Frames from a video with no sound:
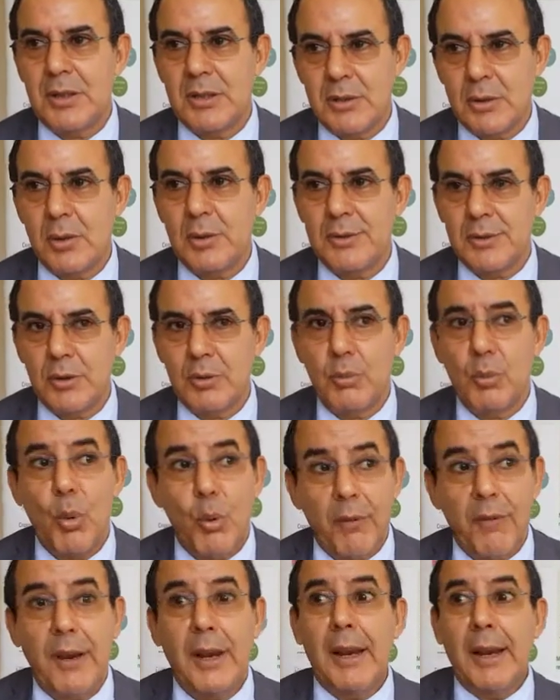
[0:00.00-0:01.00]
is also
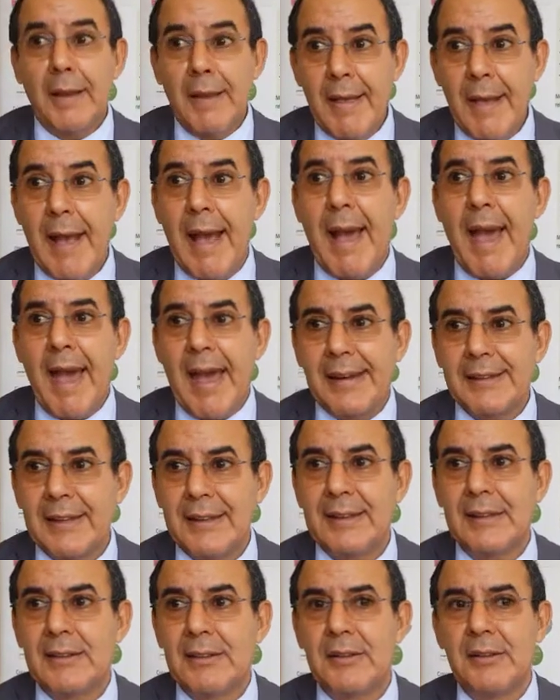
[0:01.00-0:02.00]
moving ahead
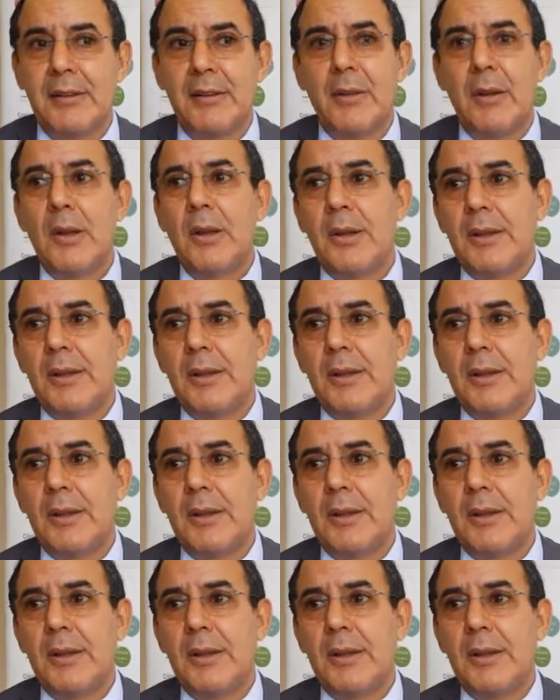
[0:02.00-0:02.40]
into